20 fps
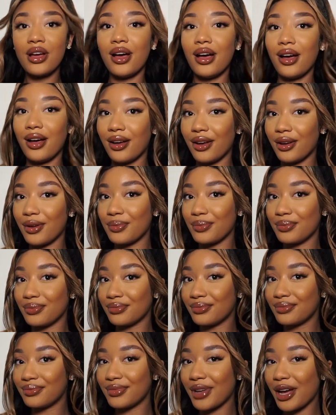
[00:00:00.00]

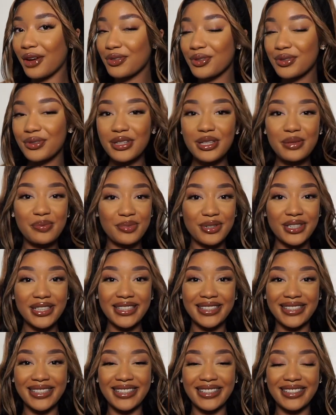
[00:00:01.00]
I feel really
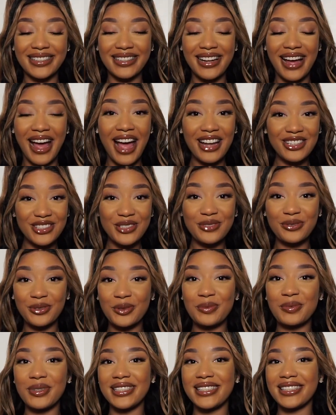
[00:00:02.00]
pretty. I actually feel
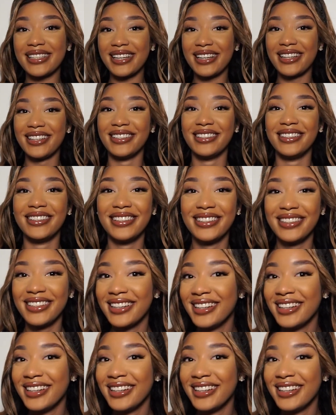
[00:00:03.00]
pretty.